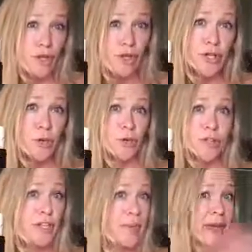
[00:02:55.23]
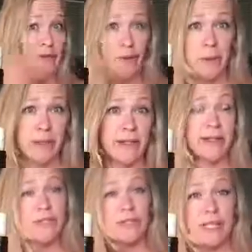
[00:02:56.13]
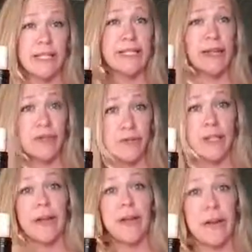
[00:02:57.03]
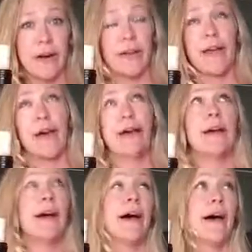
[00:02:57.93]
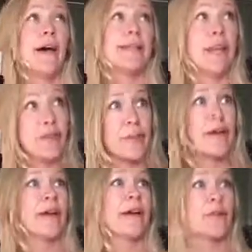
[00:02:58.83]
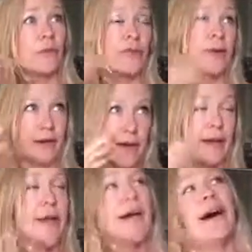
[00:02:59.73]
New World's going to be everywhere else, New Zealand, Australia, America, South America, North America,